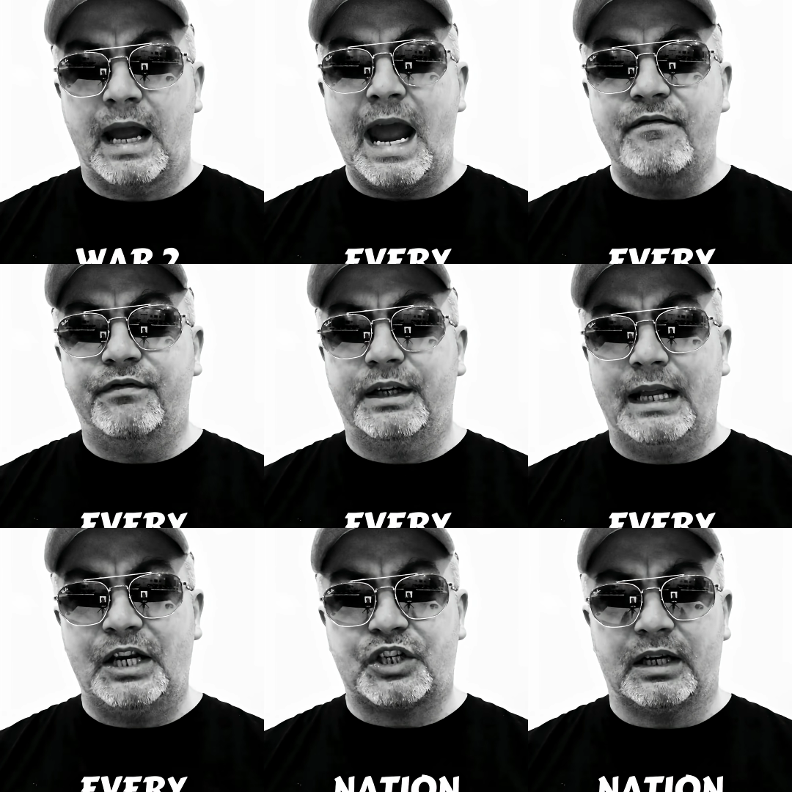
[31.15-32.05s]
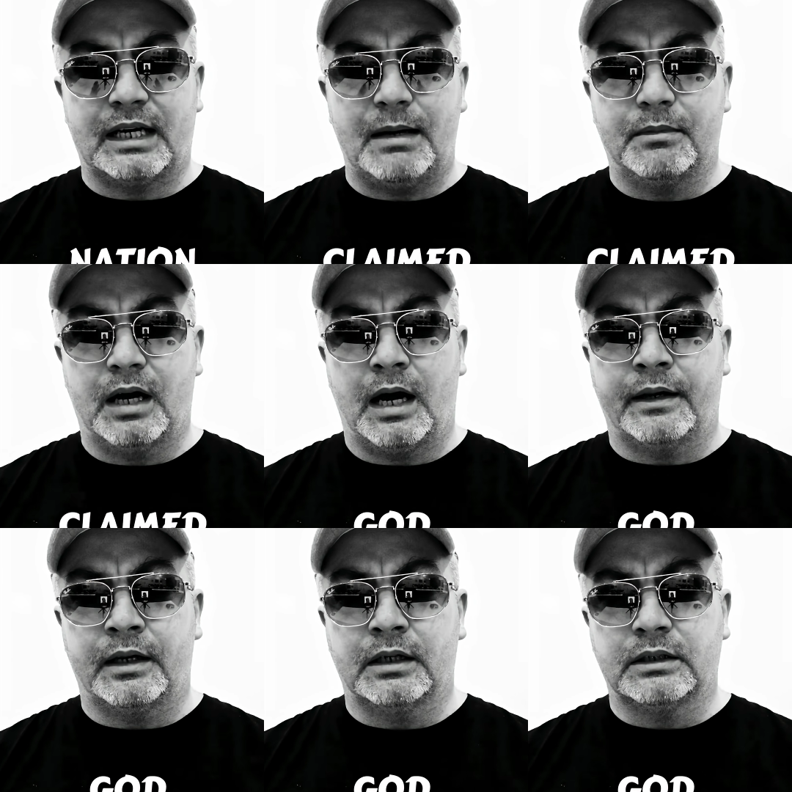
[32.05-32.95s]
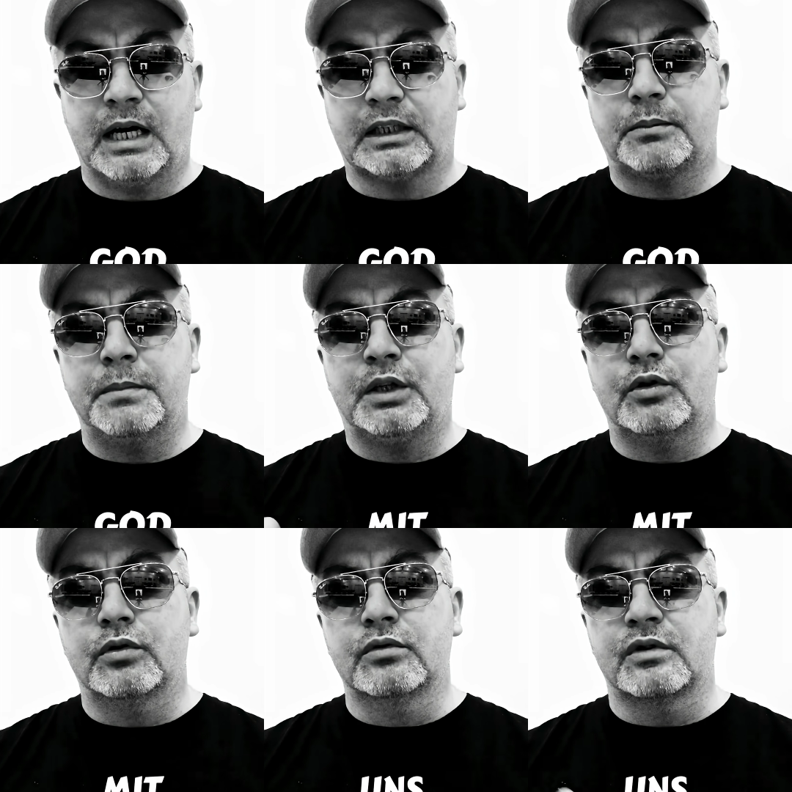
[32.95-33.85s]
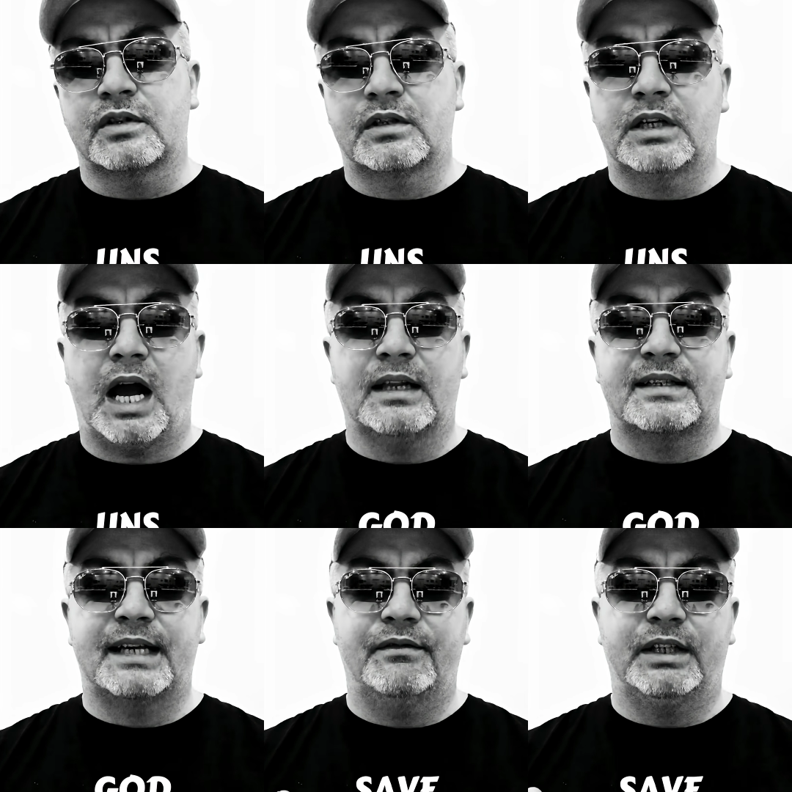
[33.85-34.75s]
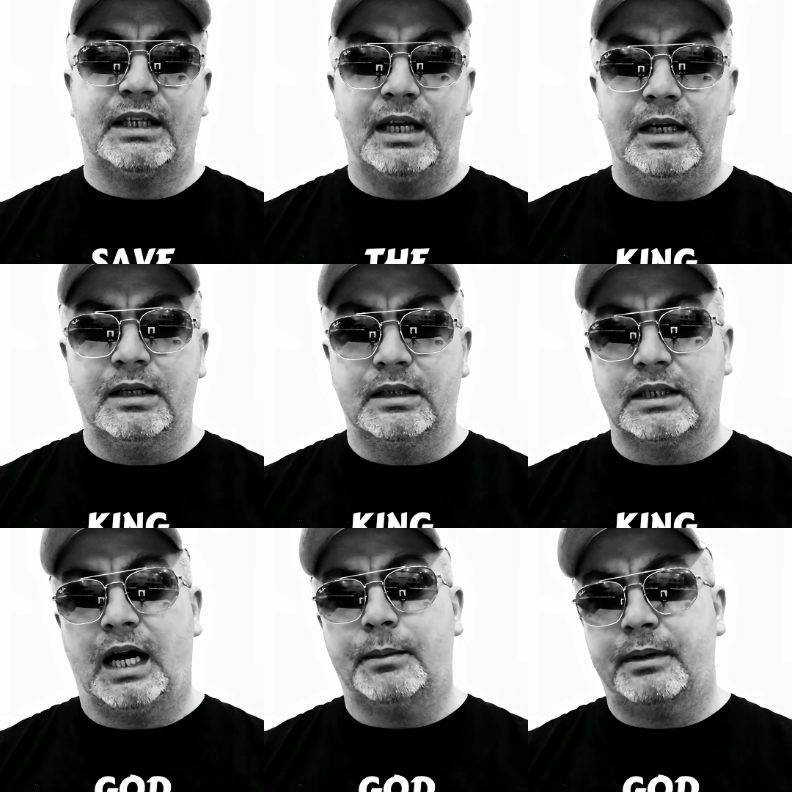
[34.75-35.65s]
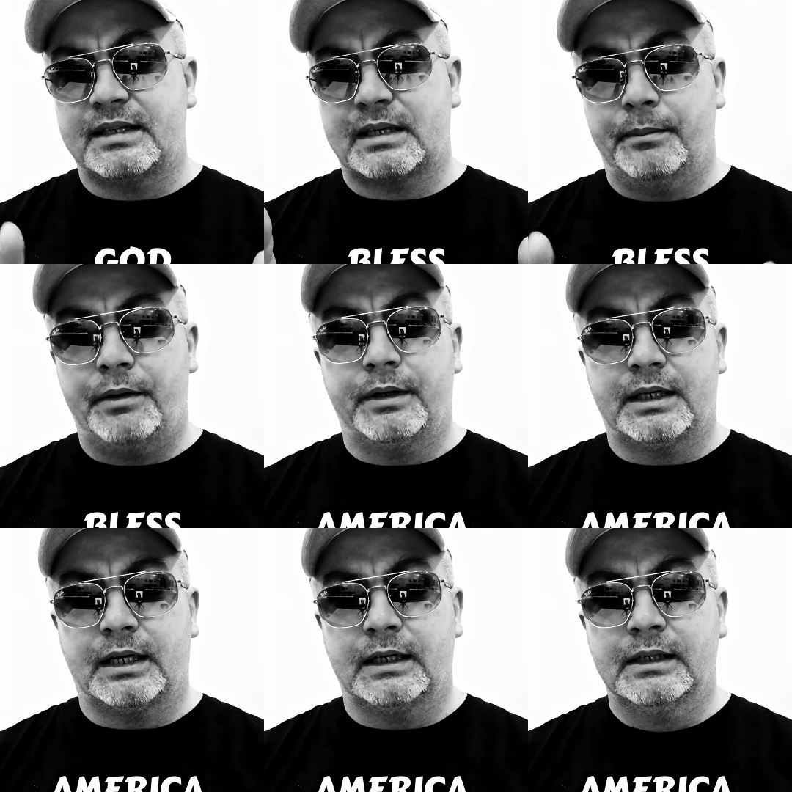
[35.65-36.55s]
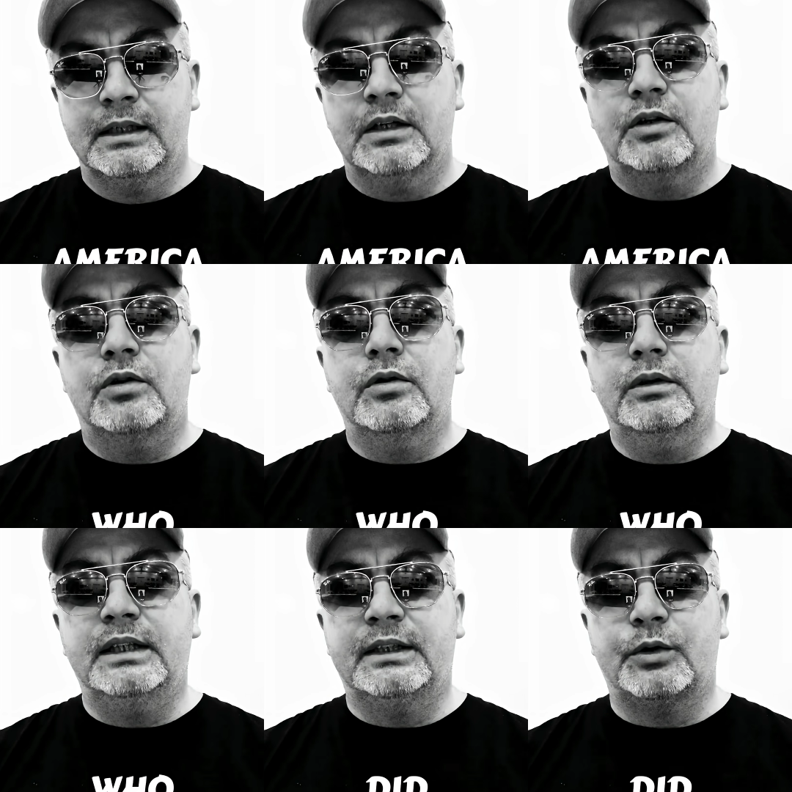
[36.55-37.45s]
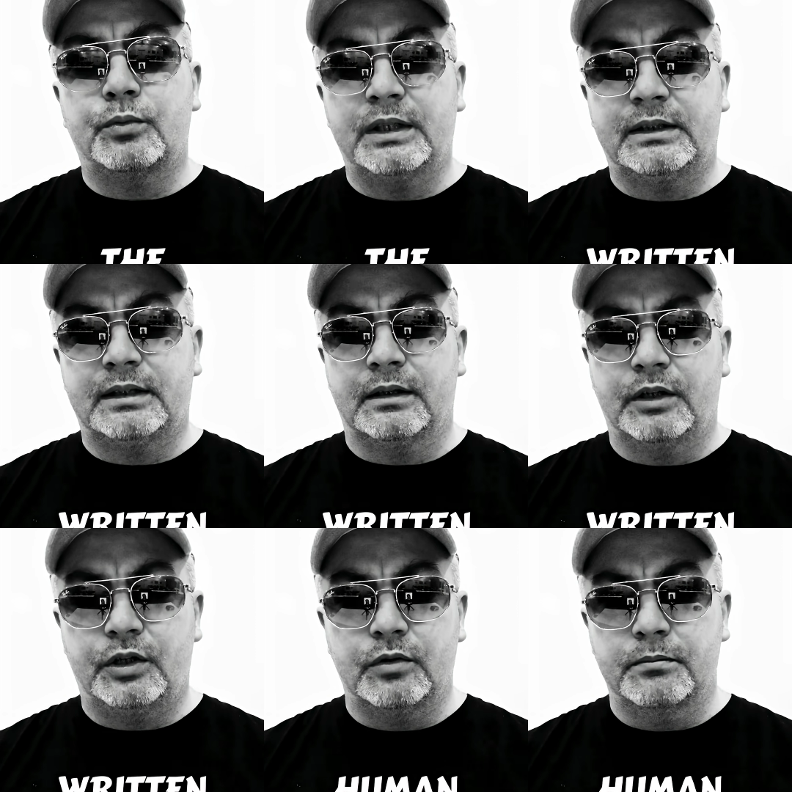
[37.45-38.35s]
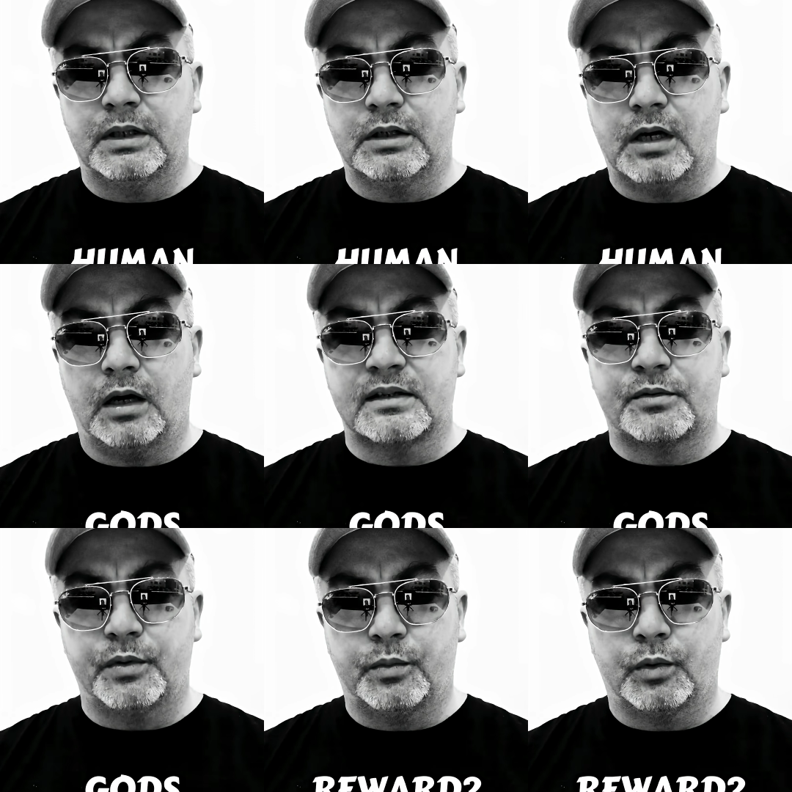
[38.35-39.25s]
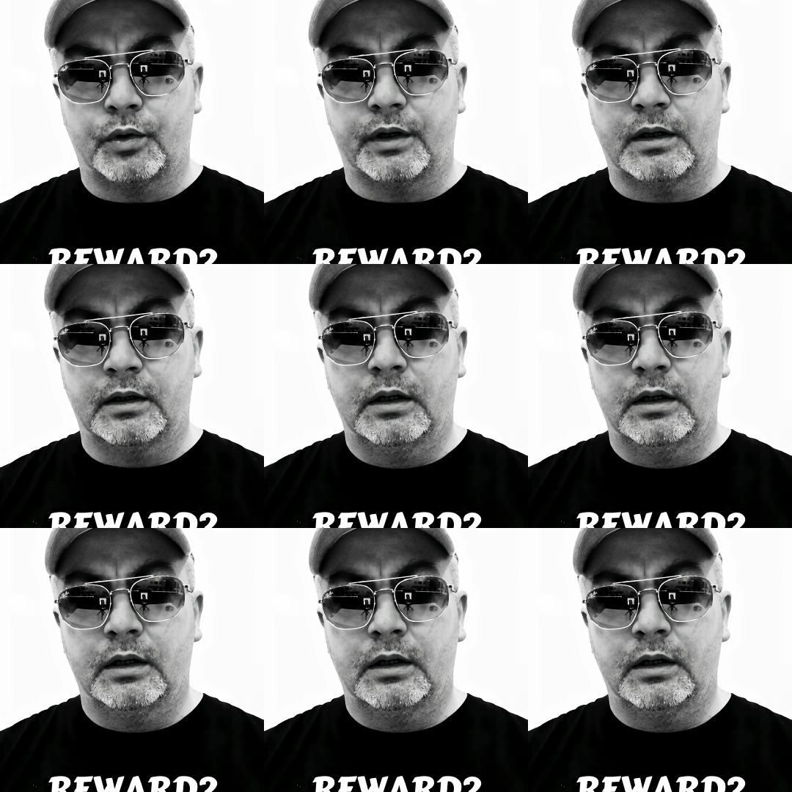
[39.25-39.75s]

Every nation claimed God. Gott mit uns. God save the king. God bless America. Who did the written human gods reward?